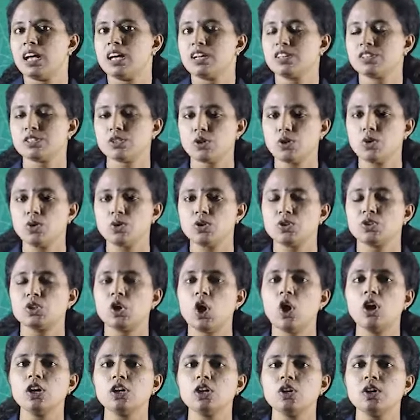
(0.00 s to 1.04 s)
So
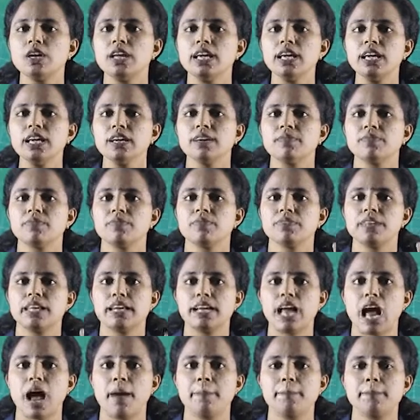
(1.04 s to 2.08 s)
not only there
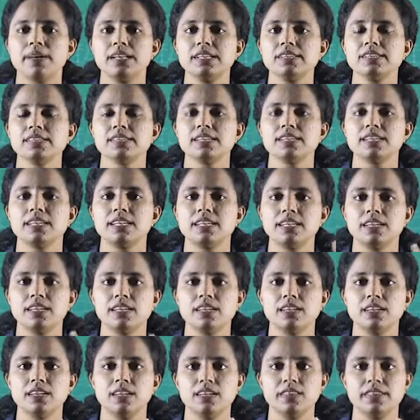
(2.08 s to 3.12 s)
happens
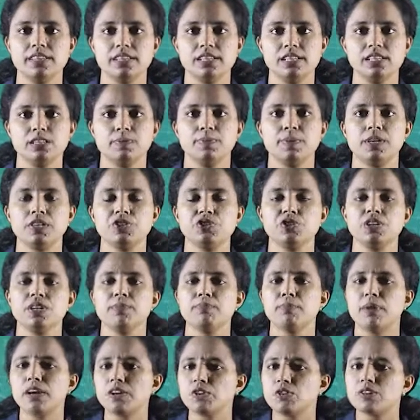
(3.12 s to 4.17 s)
the
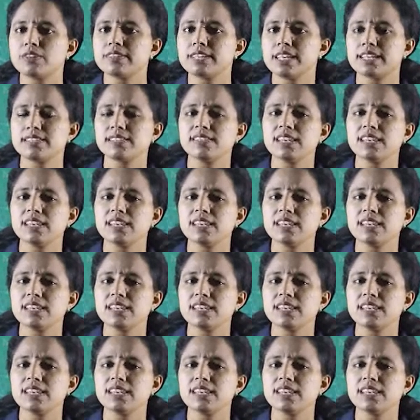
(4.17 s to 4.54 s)
dispersion but also a